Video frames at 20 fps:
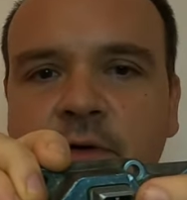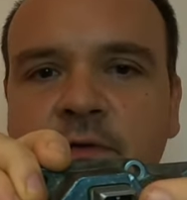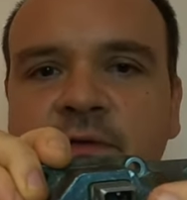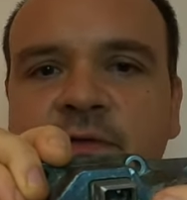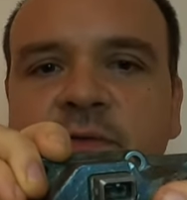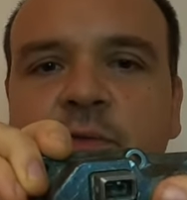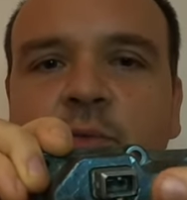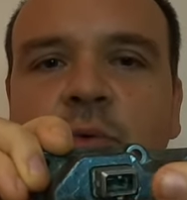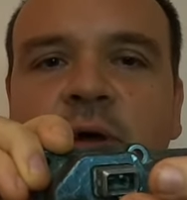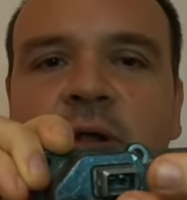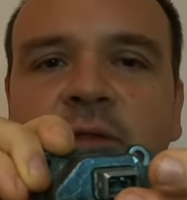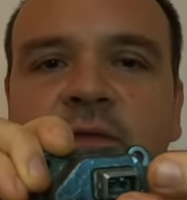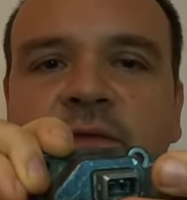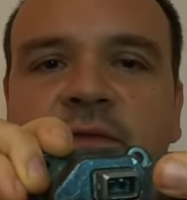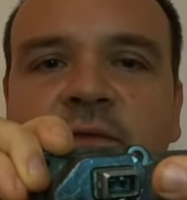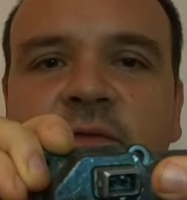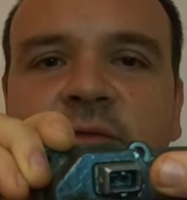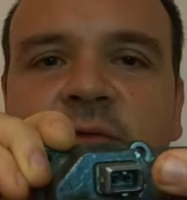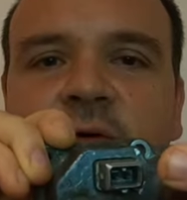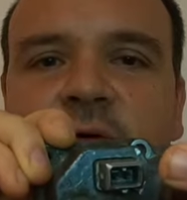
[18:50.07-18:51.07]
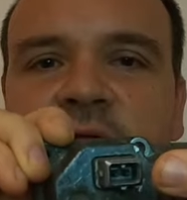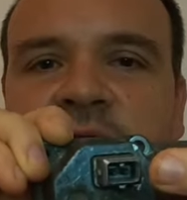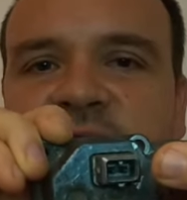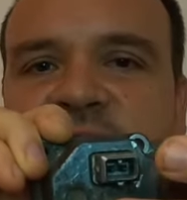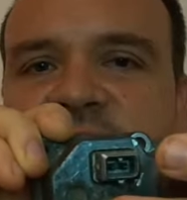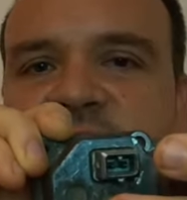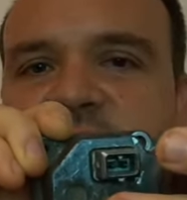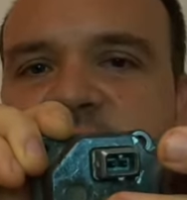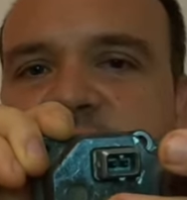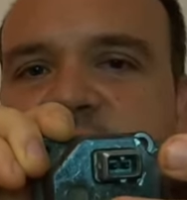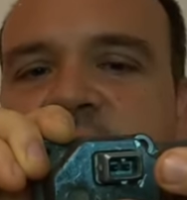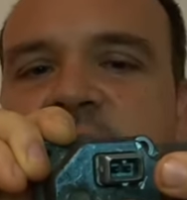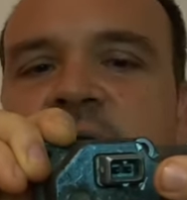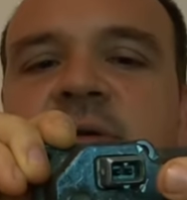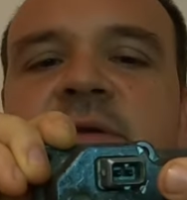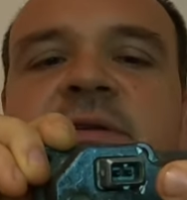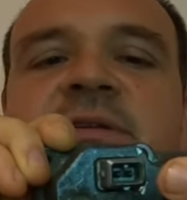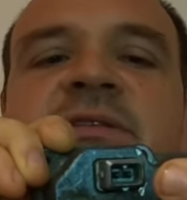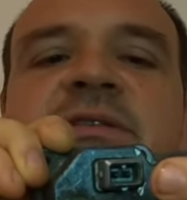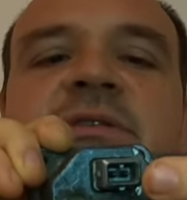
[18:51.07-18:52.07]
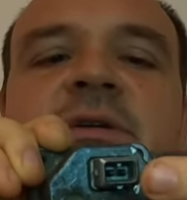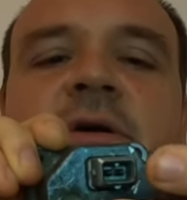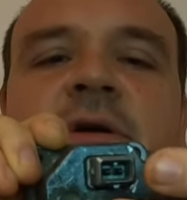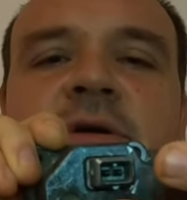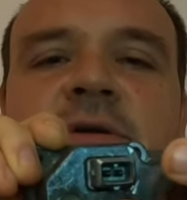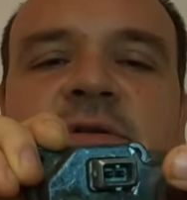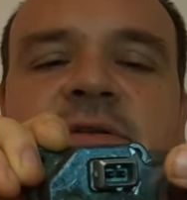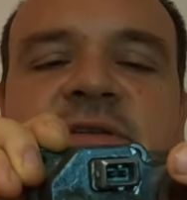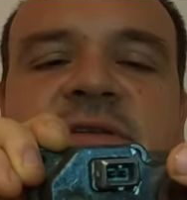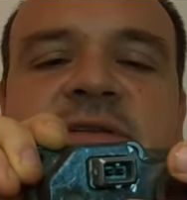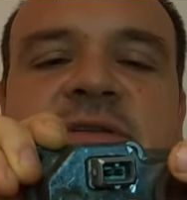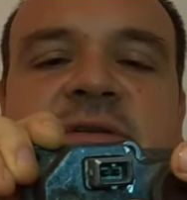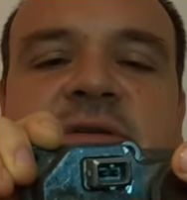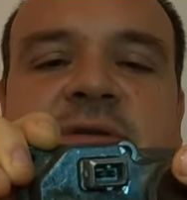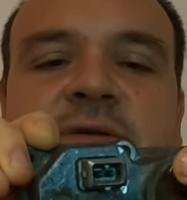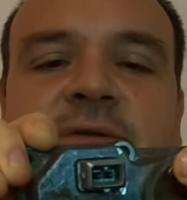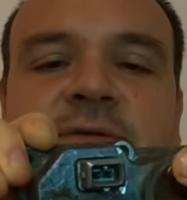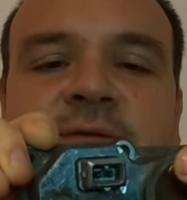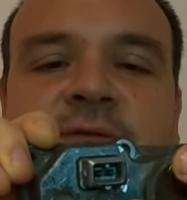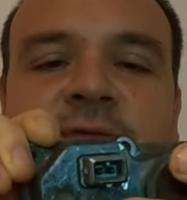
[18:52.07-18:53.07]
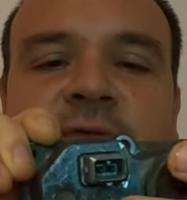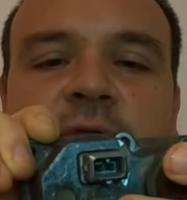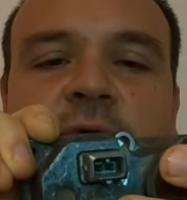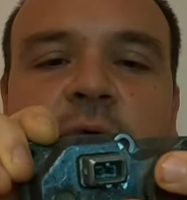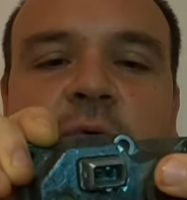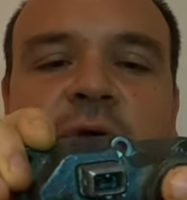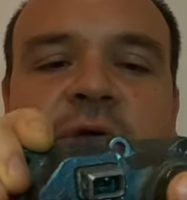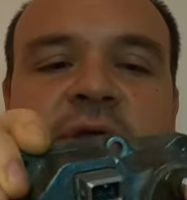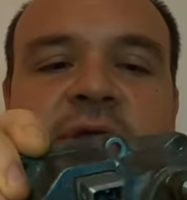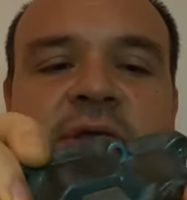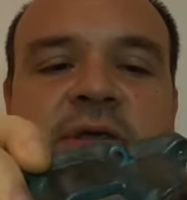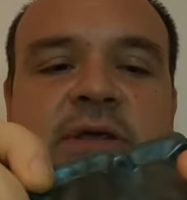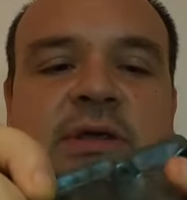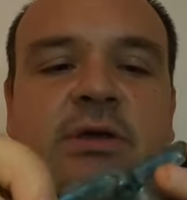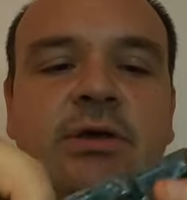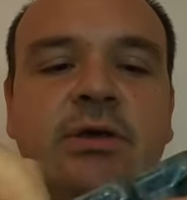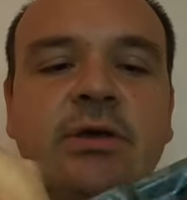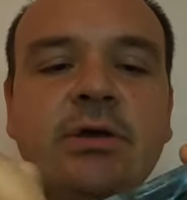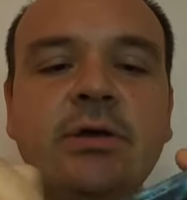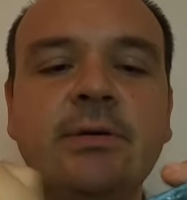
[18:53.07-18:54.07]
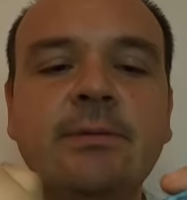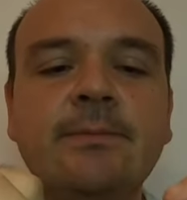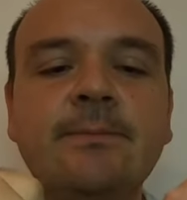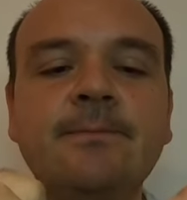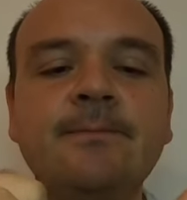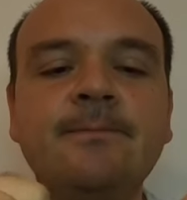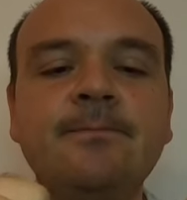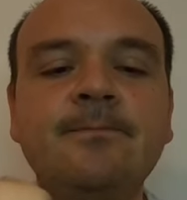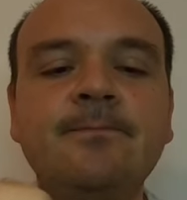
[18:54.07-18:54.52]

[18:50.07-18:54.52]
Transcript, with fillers: of 12 volts starts flowing here,